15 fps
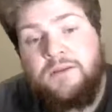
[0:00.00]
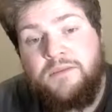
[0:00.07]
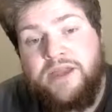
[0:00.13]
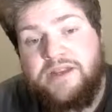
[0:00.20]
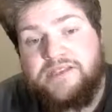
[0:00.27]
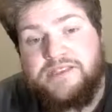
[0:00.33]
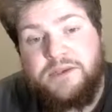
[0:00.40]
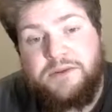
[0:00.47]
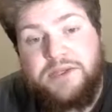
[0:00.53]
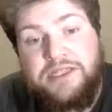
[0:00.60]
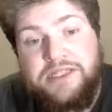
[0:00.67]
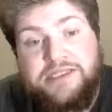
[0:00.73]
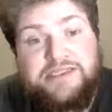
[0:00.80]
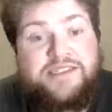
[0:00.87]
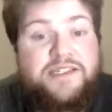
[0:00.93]
because there were
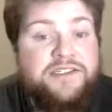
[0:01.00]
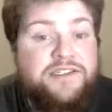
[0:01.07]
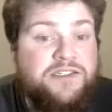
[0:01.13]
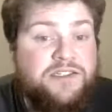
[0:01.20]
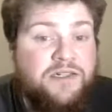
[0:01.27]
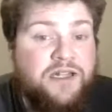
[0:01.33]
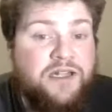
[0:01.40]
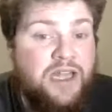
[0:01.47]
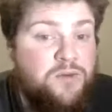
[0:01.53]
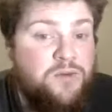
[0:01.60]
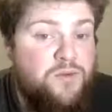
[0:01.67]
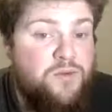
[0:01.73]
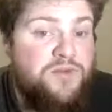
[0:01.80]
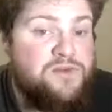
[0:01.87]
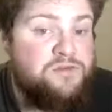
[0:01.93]
these sinister
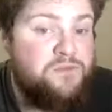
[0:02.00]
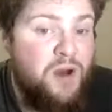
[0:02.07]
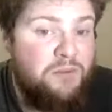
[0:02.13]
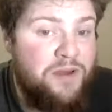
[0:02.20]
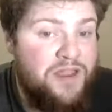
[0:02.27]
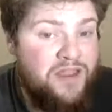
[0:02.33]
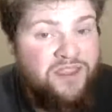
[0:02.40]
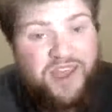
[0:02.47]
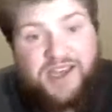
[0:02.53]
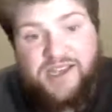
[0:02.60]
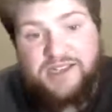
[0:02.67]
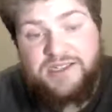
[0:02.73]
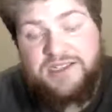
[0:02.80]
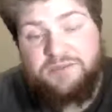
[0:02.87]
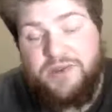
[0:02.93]
clown puppet
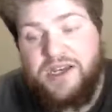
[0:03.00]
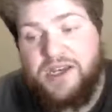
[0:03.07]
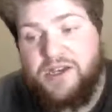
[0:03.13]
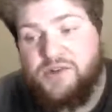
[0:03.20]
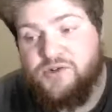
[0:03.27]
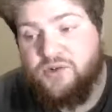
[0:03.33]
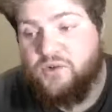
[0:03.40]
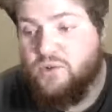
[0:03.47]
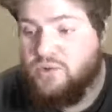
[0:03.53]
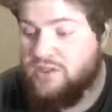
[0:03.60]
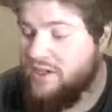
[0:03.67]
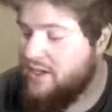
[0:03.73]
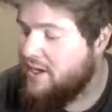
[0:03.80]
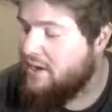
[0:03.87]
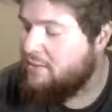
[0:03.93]
things being controlled
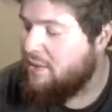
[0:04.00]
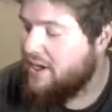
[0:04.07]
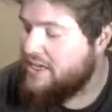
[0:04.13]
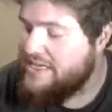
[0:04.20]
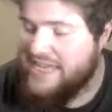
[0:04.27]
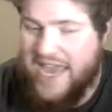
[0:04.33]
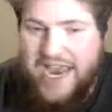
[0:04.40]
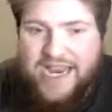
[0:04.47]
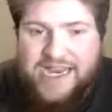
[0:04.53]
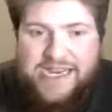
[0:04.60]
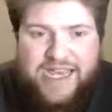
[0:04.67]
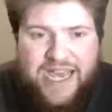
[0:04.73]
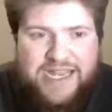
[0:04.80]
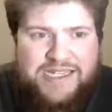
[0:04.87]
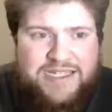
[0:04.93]
by King
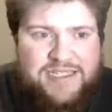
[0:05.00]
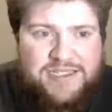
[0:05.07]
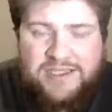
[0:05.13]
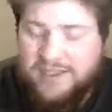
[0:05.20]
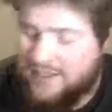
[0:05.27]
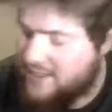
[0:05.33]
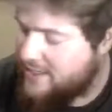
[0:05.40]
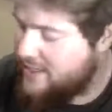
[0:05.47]
Kid.